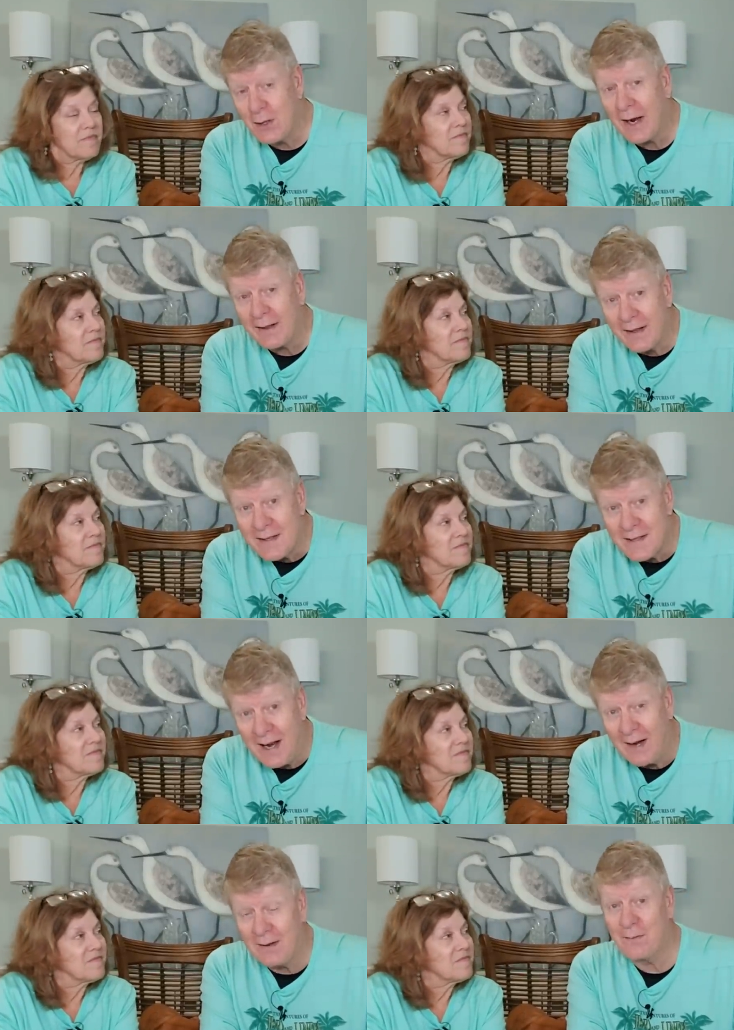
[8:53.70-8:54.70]
Speaker 1: check this
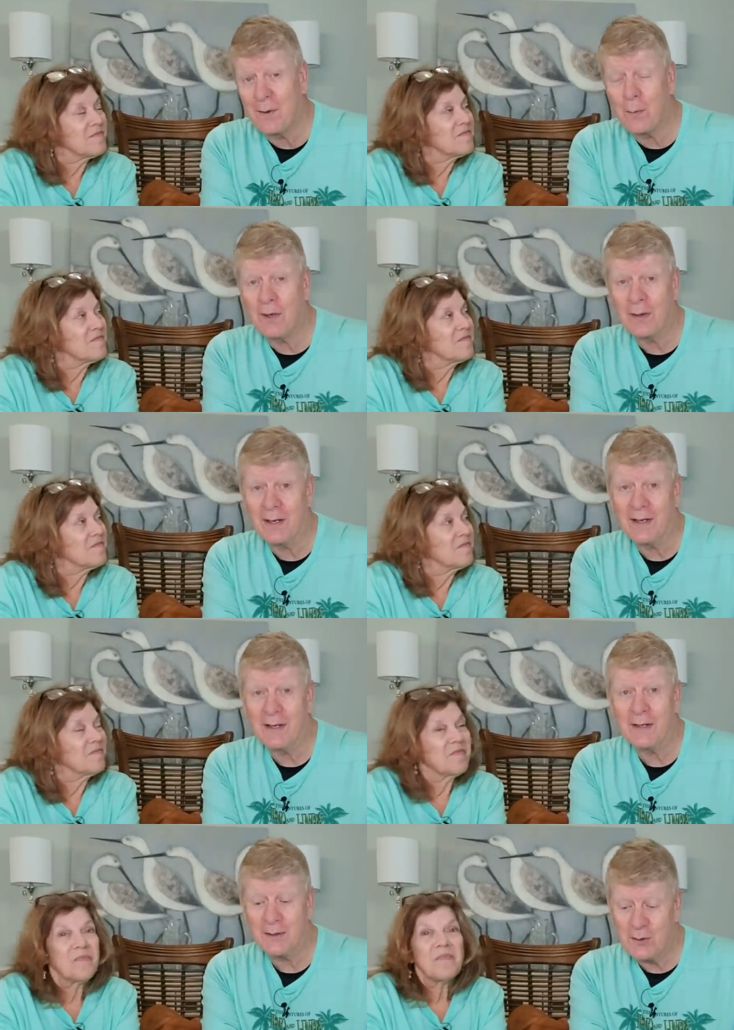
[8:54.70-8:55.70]
out if you're wondering.
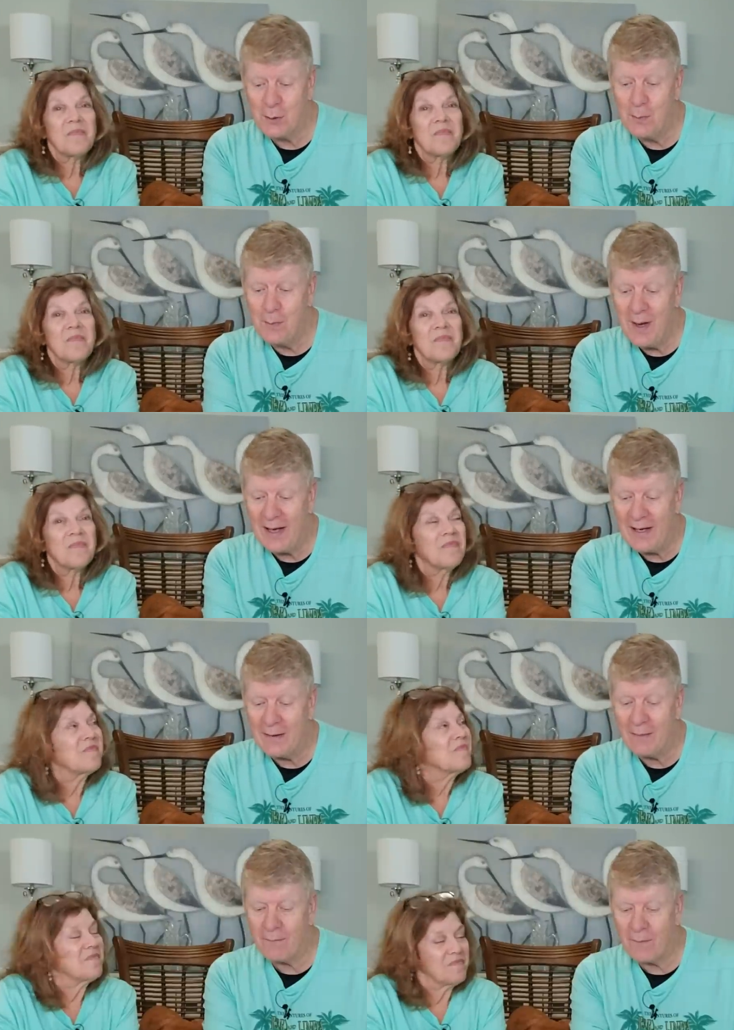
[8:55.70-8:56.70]
Do
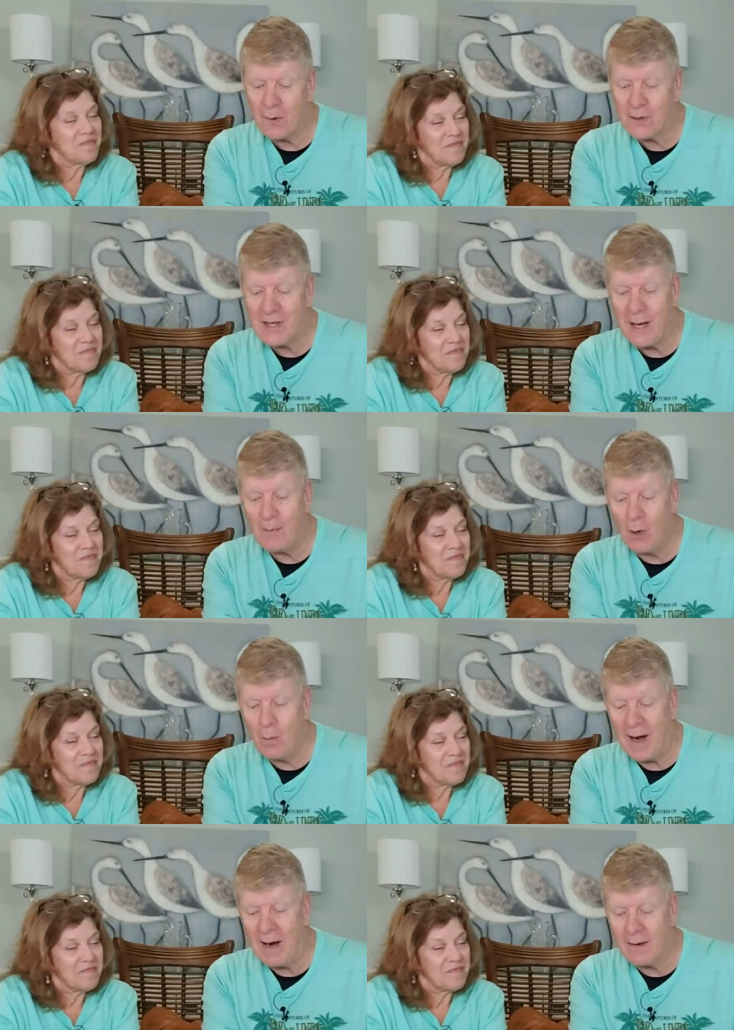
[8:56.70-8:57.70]
many first time
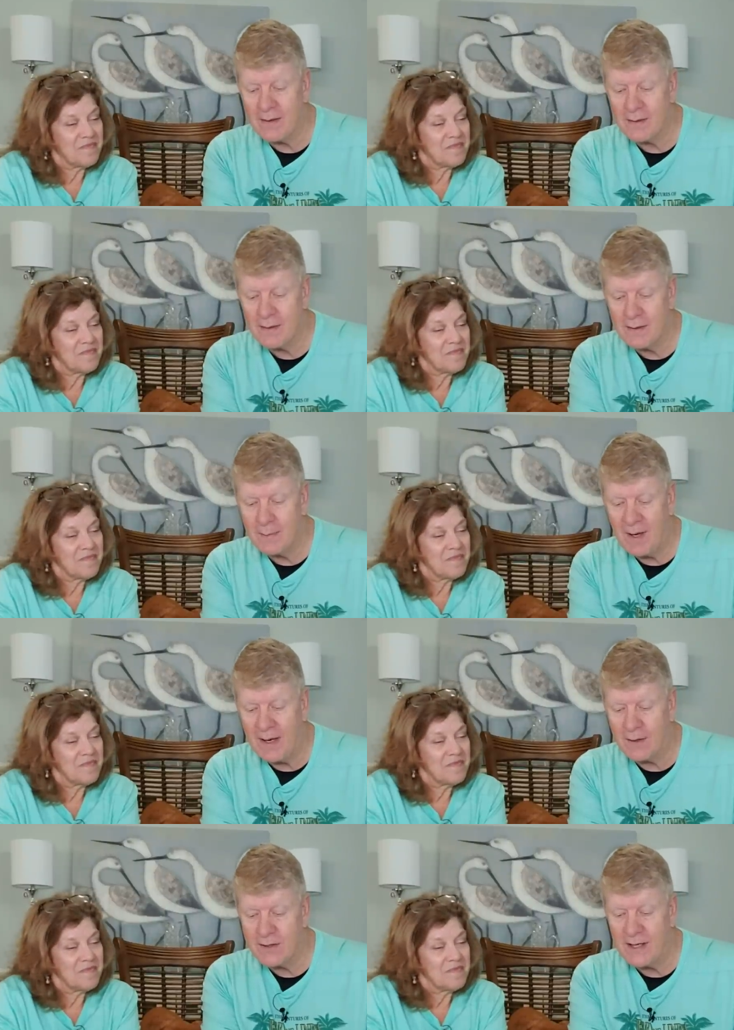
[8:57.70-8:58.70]
home buyers,
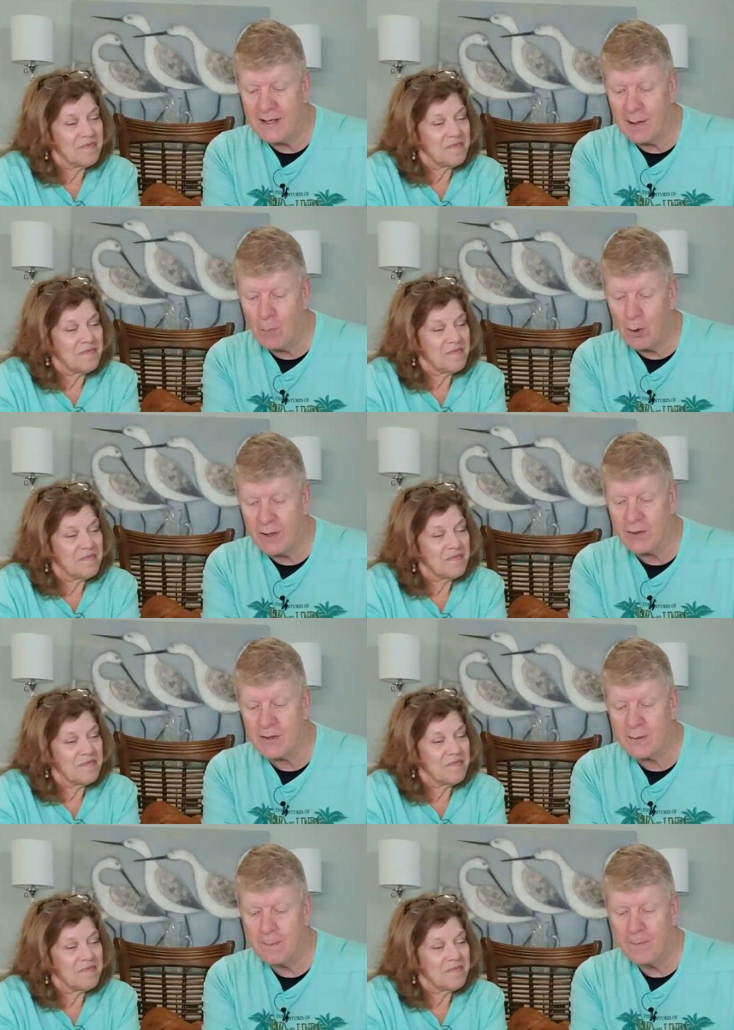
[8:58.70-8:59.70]
buyers take out
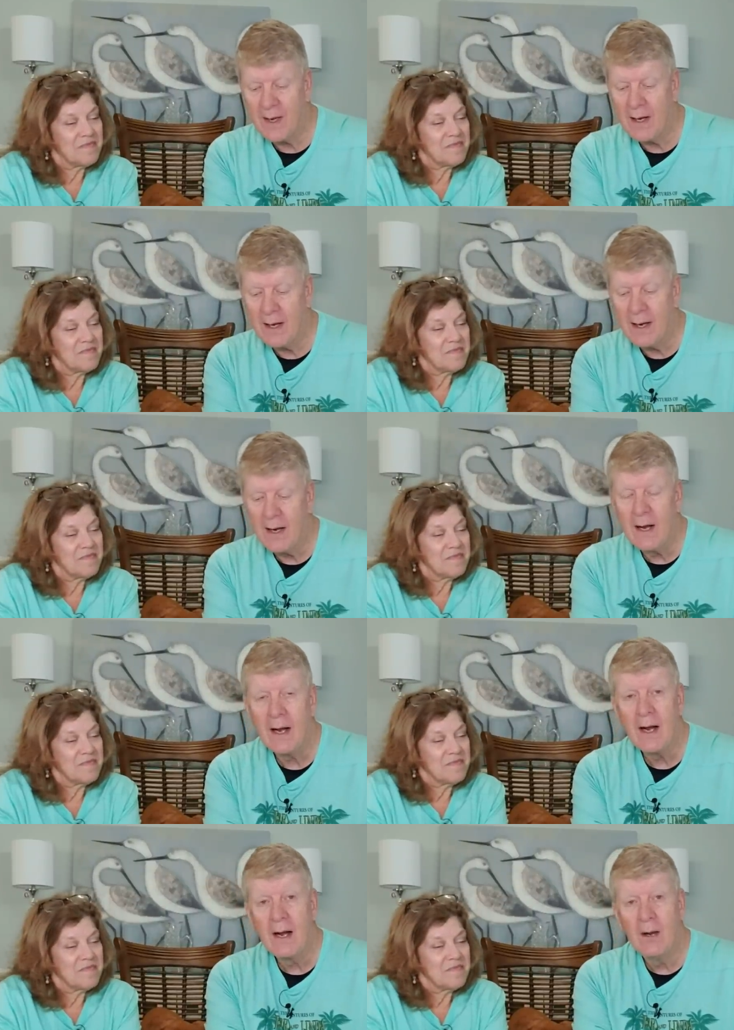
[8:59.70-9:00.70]
mortgages?
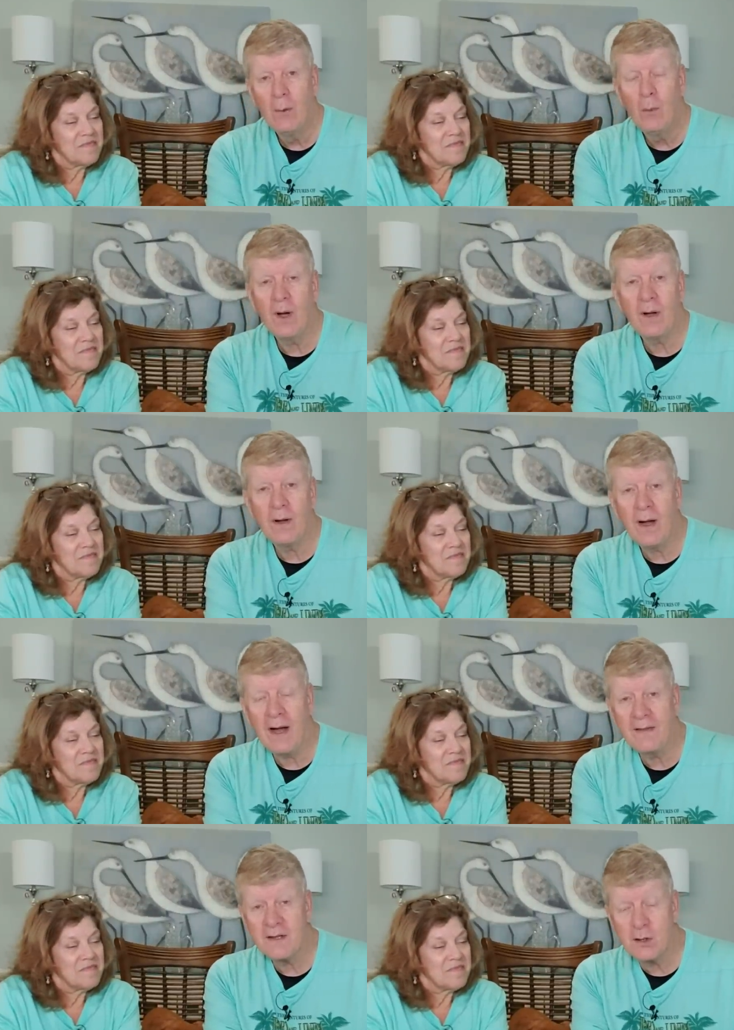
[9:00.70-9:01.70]
Well,
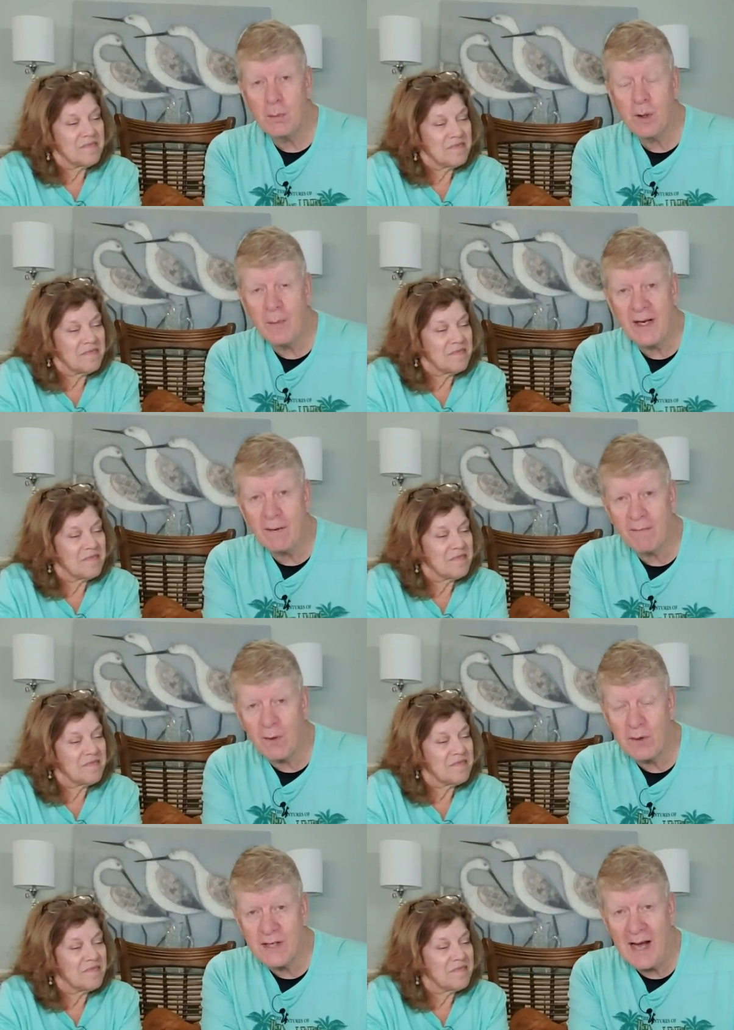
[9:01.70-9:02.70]
I assume you're meaning
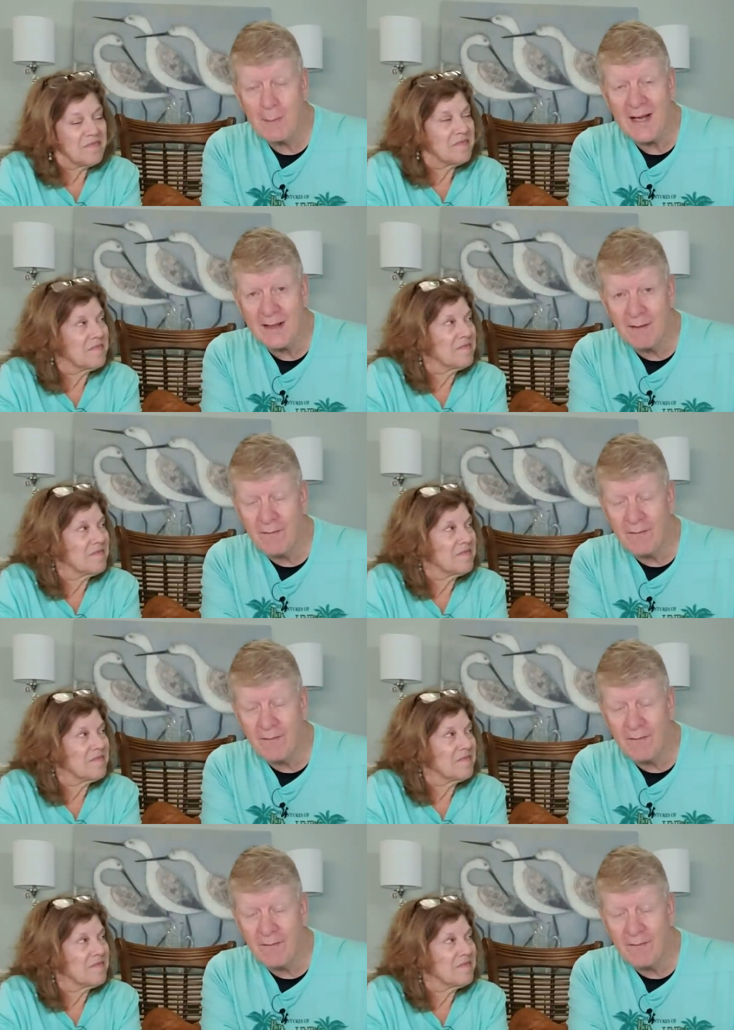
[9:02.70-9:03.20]
first time in the